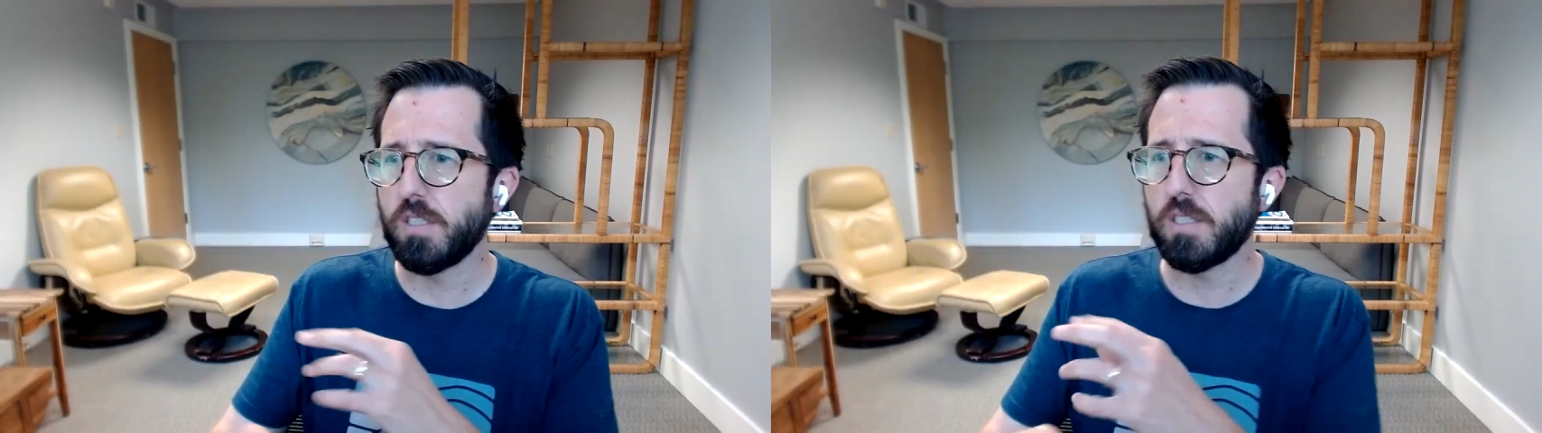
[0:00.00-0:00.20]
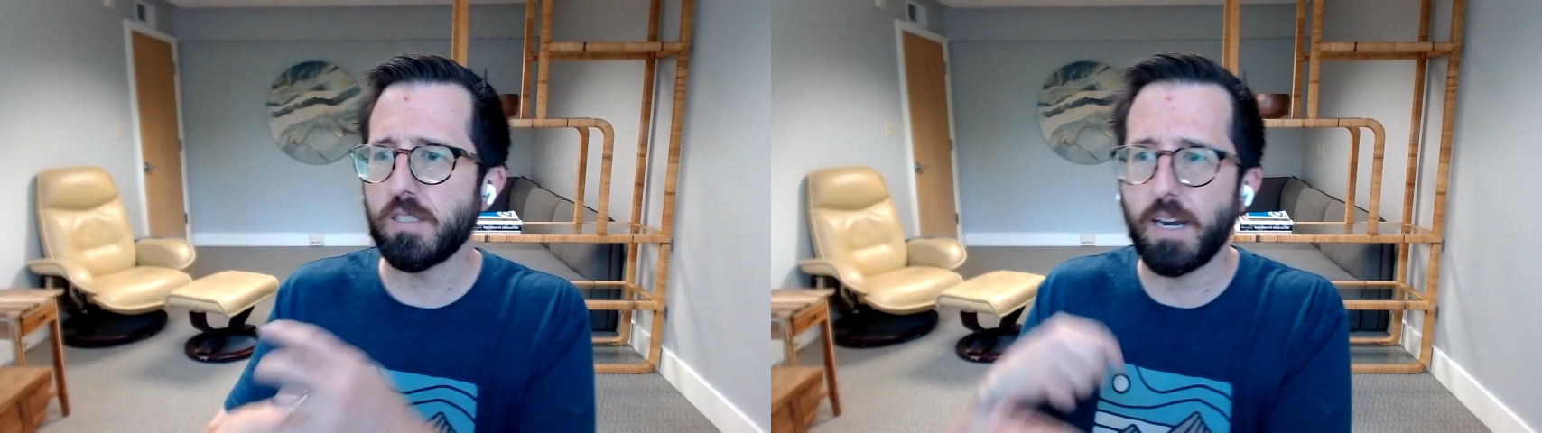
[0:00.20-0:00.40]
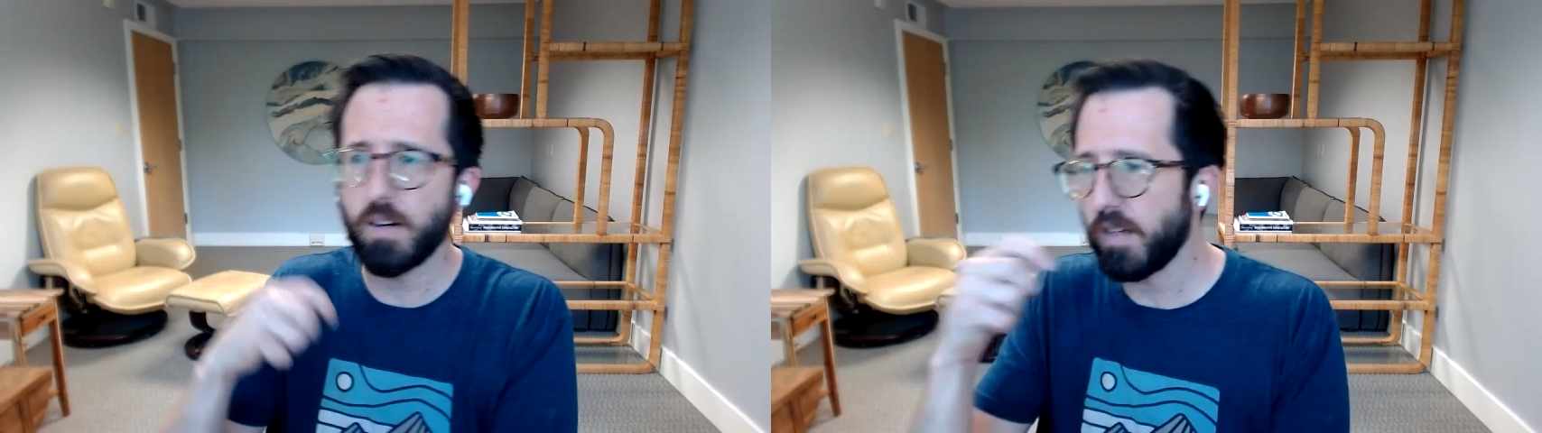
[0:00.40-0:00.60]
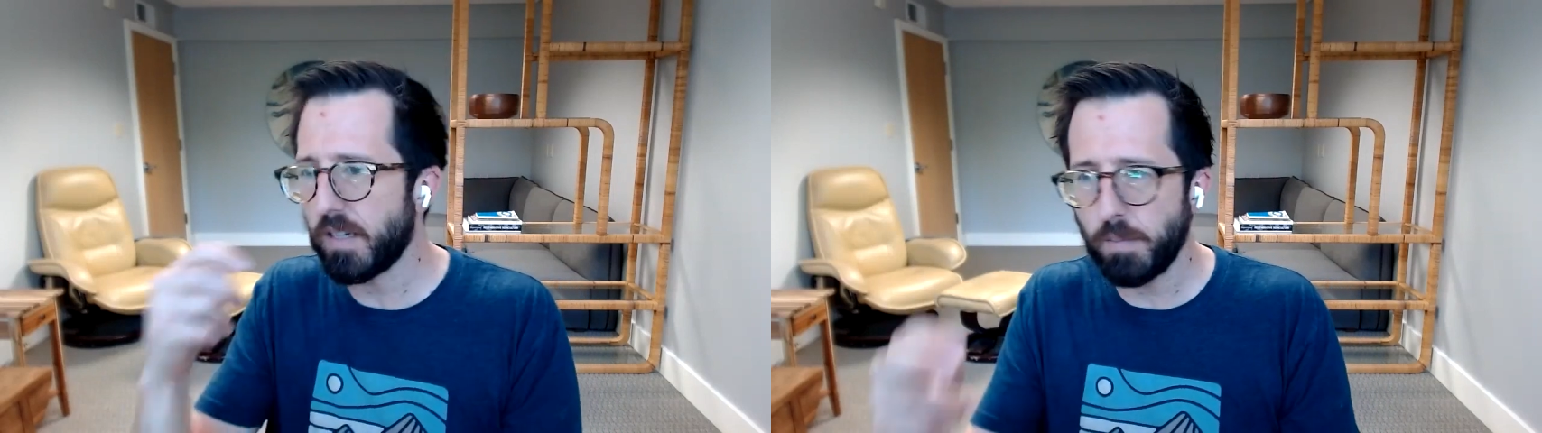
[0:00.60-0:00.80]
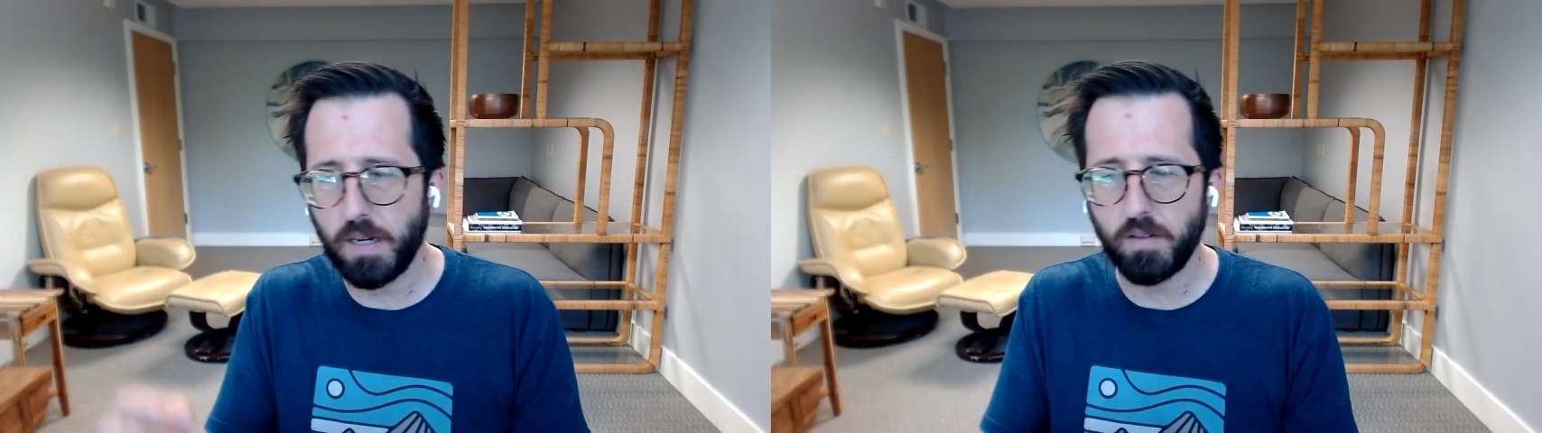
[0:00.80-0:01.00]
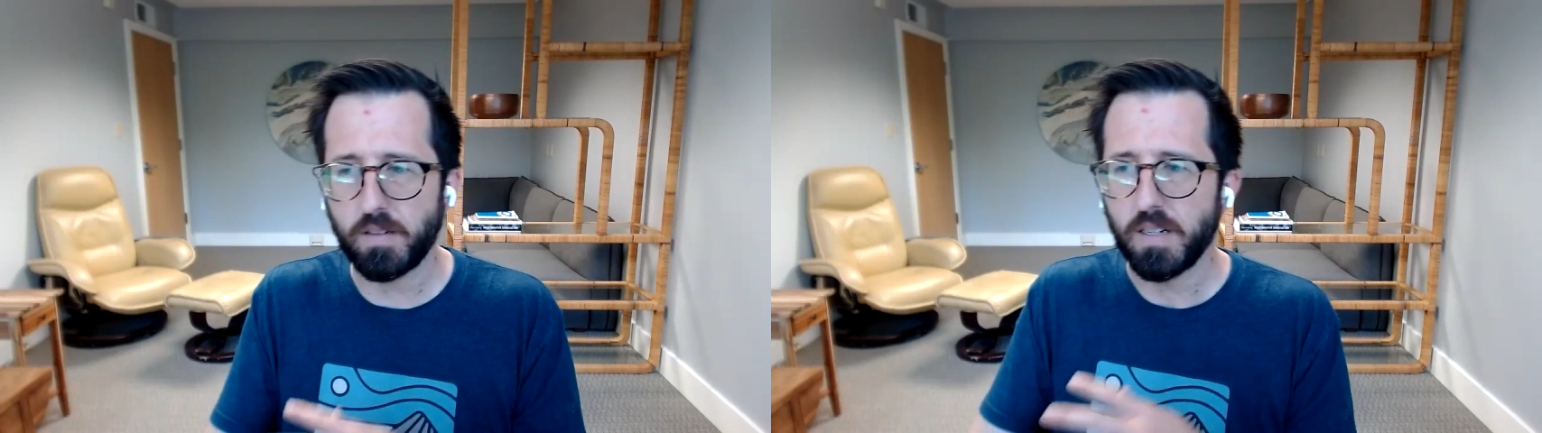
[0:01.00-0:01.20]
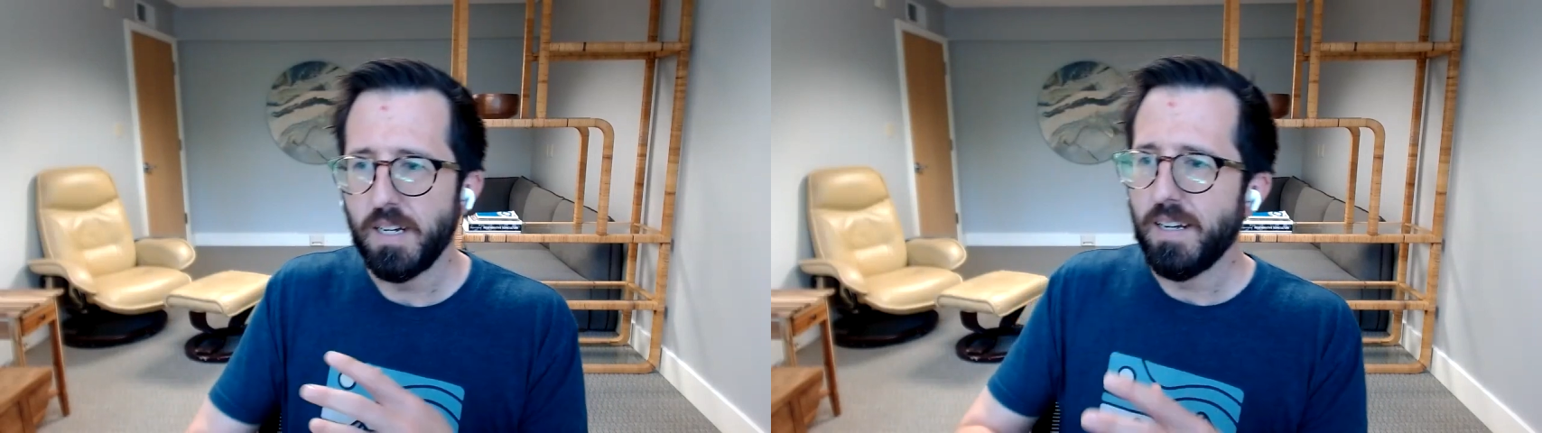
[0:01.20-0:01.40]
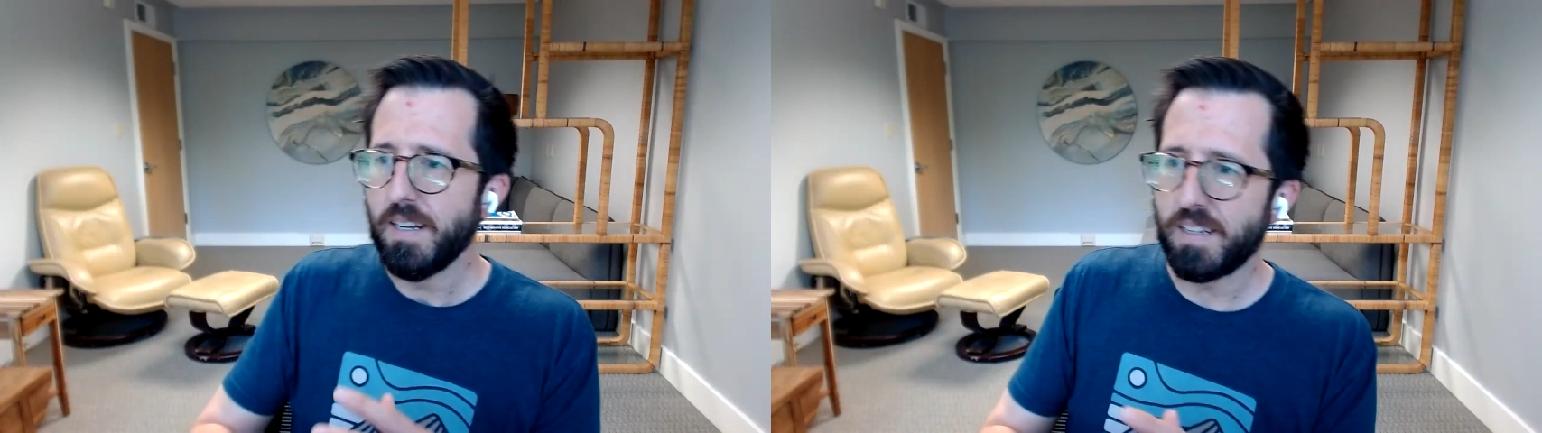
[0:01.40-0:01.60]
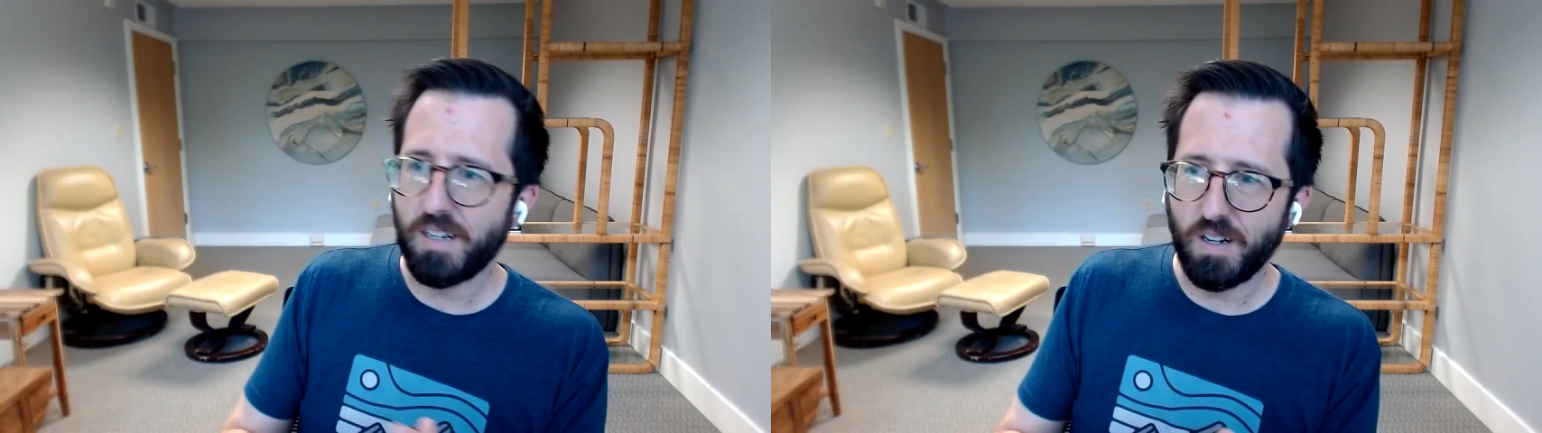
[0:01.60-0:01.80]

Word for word: forces caring about,